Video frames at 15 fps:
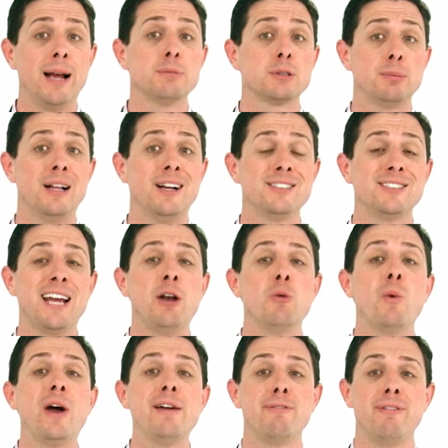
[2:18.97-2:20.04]
Lamps Plus, and
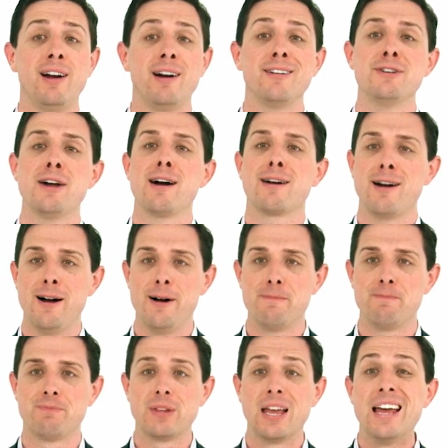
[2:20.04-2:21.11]
Wayfair.com.
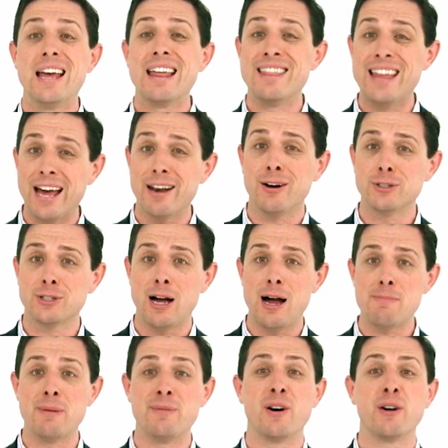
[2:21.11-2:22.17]
That on
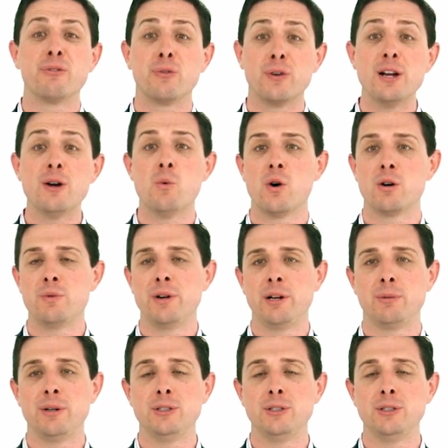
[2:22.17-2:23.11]
top of our free award-winning